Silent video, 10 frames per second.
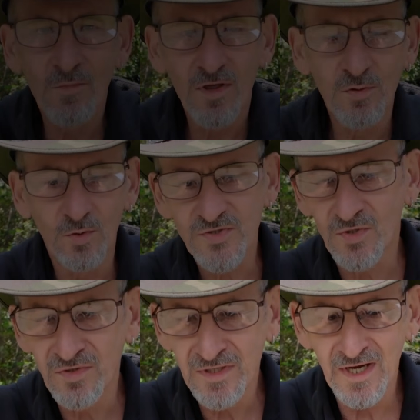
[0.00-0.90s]
you my thoughts
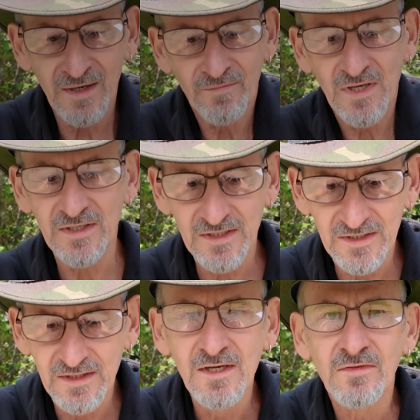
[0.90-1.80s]
on
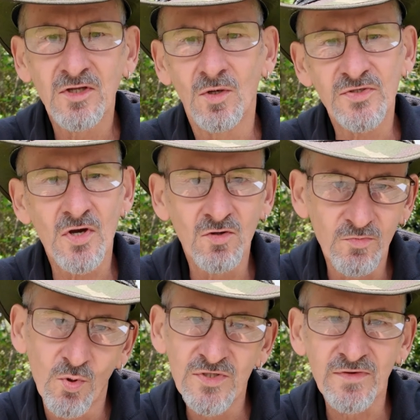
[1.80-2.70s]
the not so
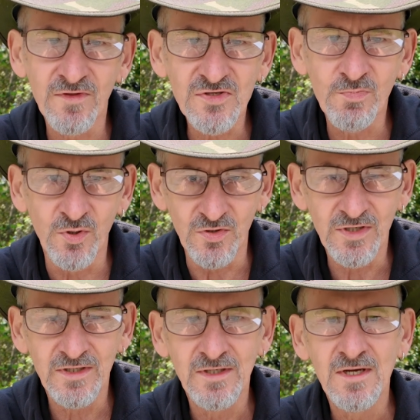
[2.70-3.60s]
good points of this boot,
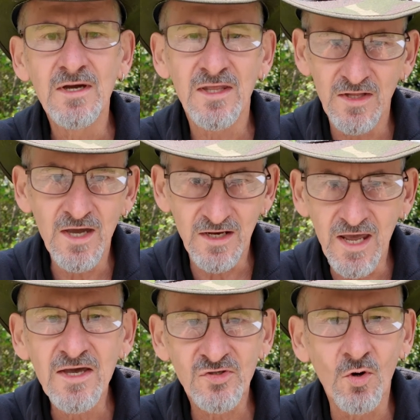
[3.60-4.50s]
and it
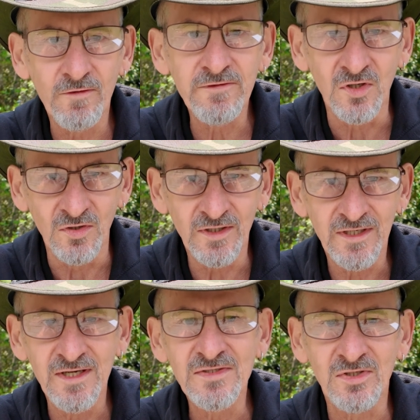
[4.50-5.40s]
has got a few.
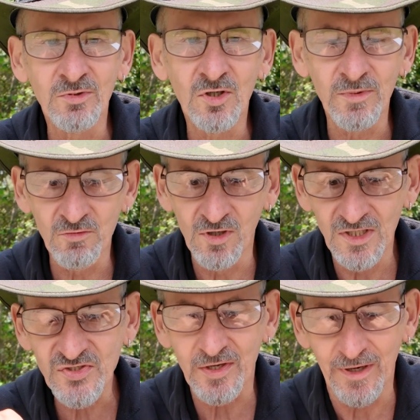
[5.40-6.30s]
Okay, so we've got to be
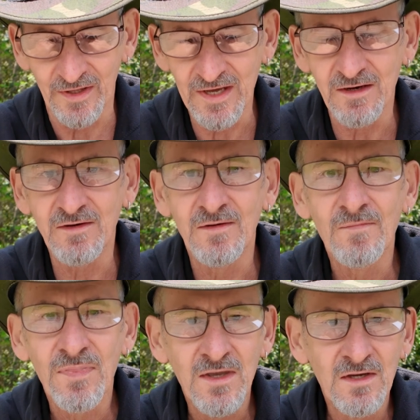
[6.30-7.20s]
realistic about that.
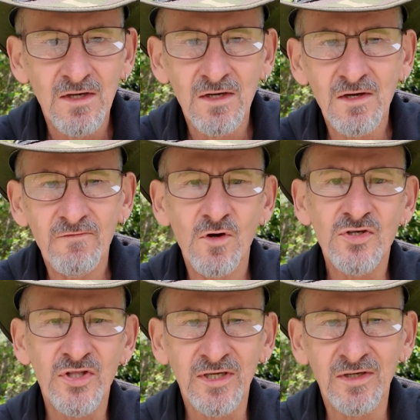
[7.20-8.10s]

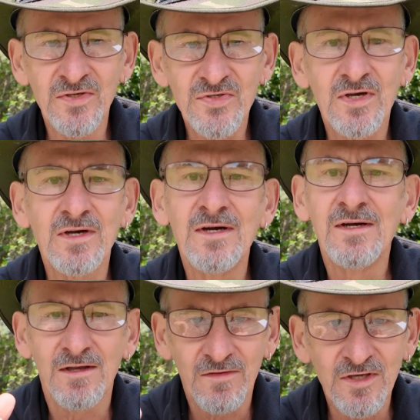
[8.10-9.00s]
First thing is,
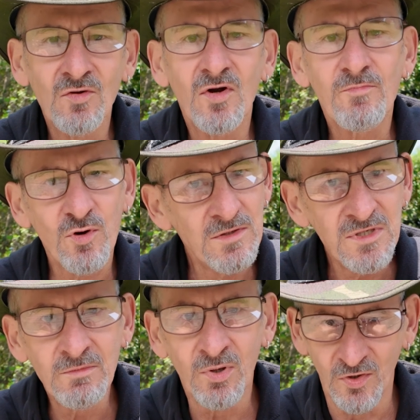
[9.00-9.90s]
they're not a
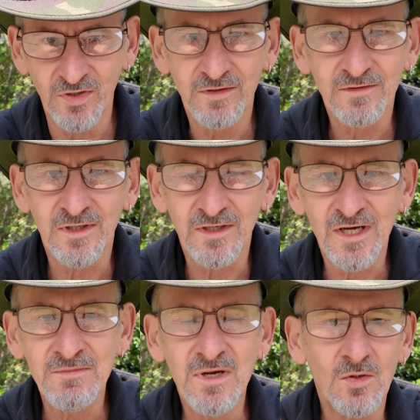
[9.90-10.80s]
premium boot.
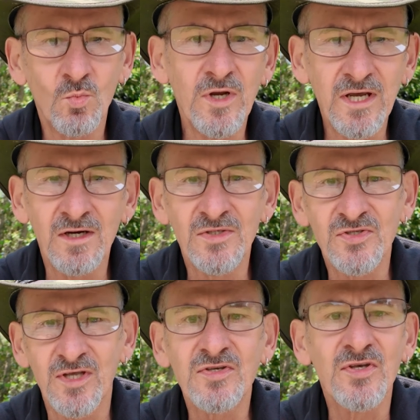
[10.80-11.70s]
Okay, Mountain Warehouse
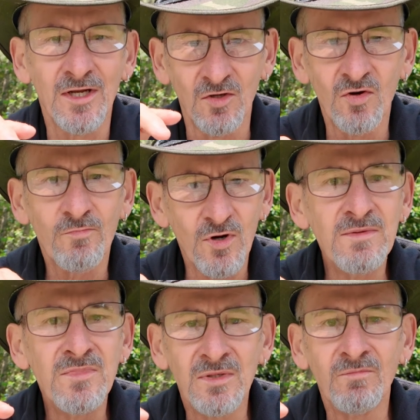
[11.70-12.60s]
does sell a lot of
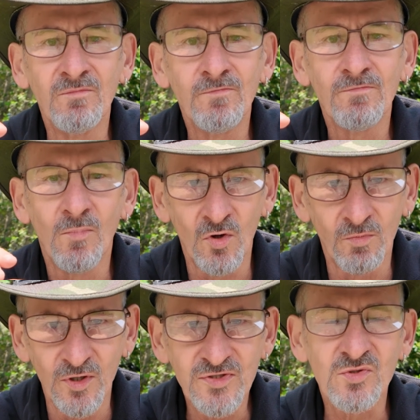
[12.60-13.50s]
premium model
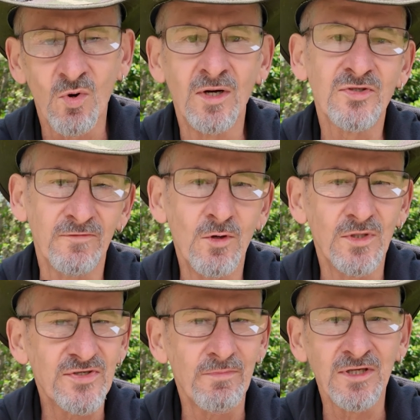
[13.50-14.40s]
boots as well, so if you
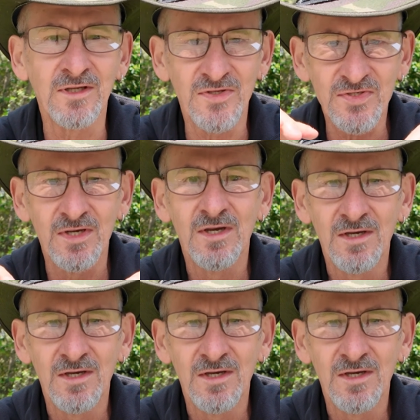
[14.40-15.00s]
want something that's